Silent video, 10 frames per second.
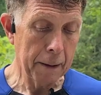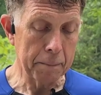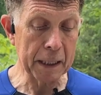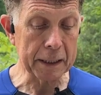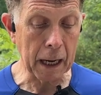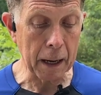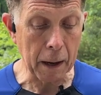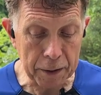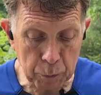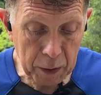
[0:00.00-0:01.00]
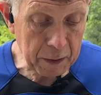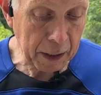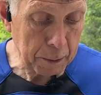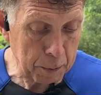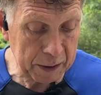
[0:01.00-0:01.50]
But one of the
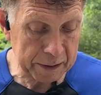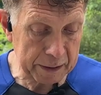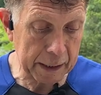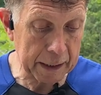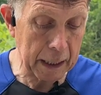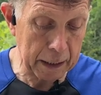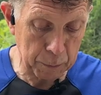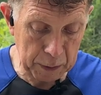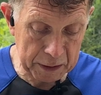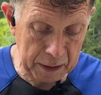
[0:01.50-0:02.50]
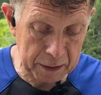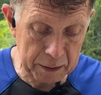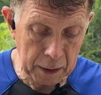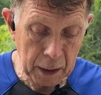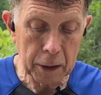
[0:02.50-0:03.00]
other presents I got was this